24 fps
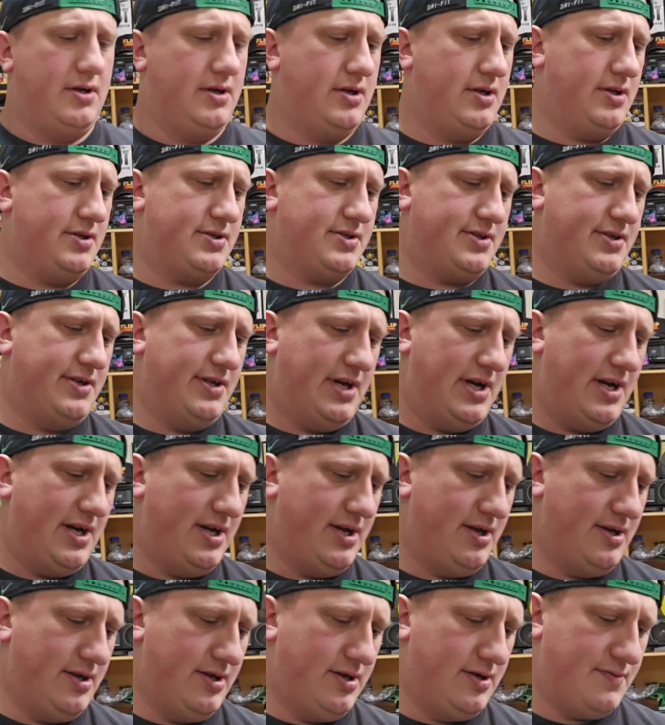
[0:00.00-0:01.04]
it's
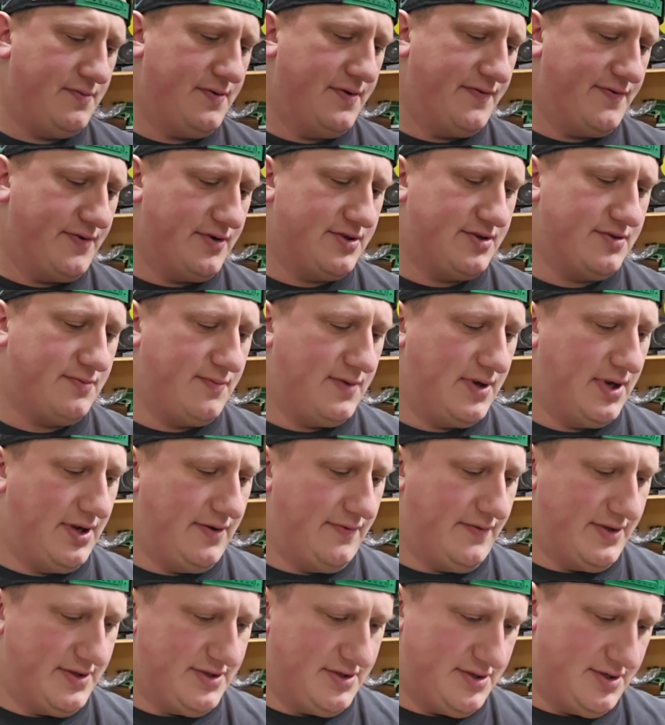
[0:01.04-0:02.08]
not reverse
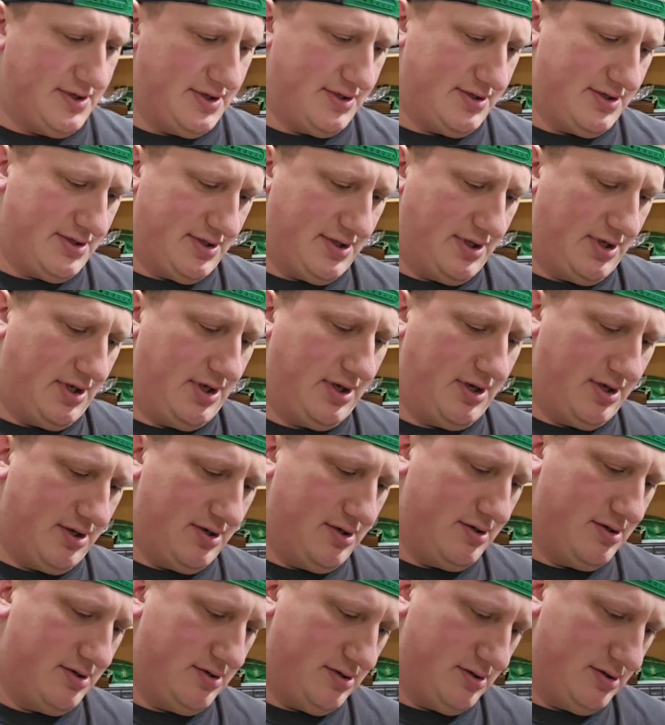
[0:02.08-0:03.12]
weave, it's just the
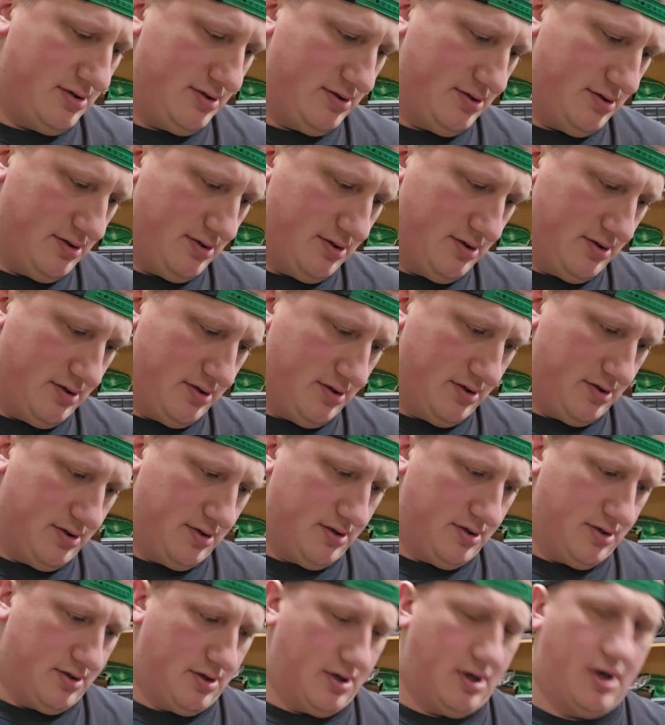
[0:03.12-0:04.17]

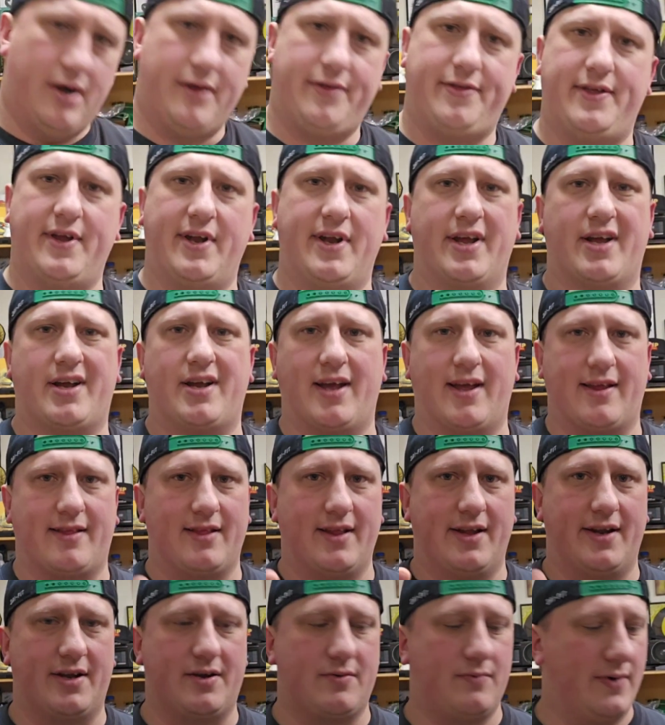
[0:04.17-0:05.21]
authentic
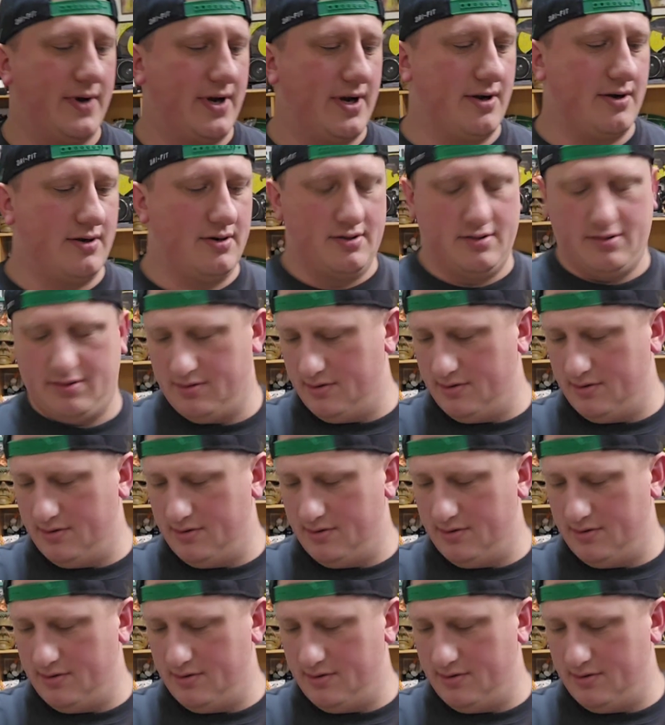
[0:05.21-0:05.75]
athletic wear.